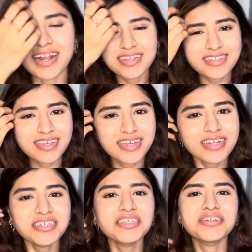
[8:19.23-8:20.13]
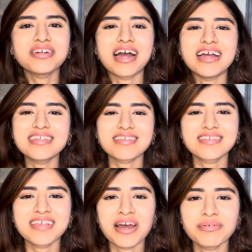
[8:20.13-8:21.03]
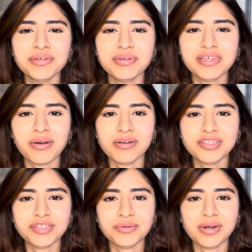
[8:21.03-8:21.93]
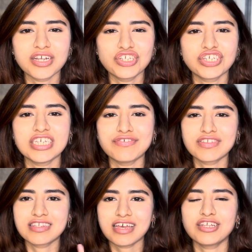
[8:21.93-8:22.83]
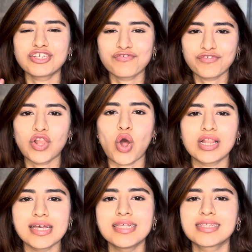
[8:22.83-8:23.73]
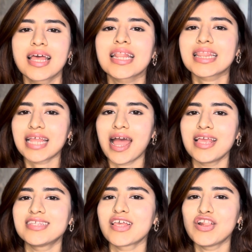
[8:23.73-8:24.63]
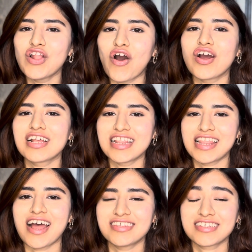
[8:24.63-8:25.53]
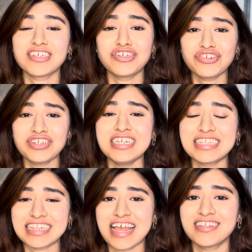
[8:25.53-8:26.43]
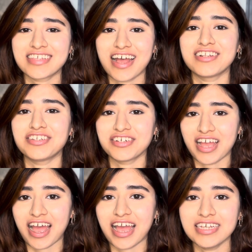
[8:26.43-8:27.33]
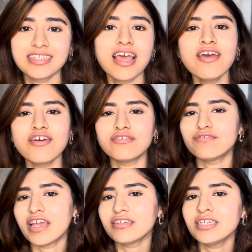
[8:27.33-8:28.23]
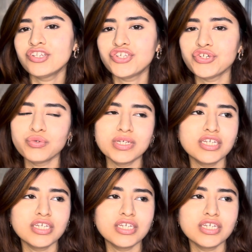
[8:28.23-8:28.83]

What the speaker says: is it, you guys. This is how you can also achieve such flawless, nice, long lasting creaseless under eyes. Very dewy,